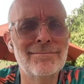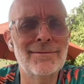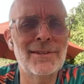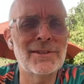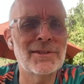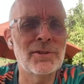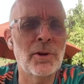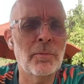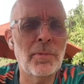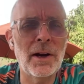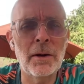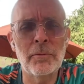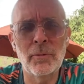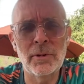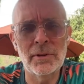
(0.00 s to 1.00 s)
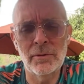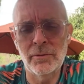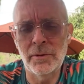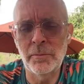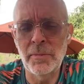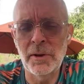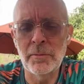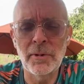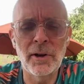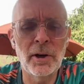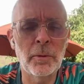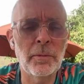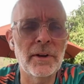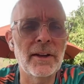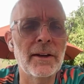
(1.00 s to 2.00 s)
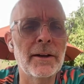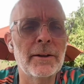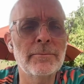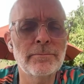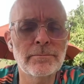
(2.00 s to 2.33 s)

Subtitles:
There's no problem with people helping you.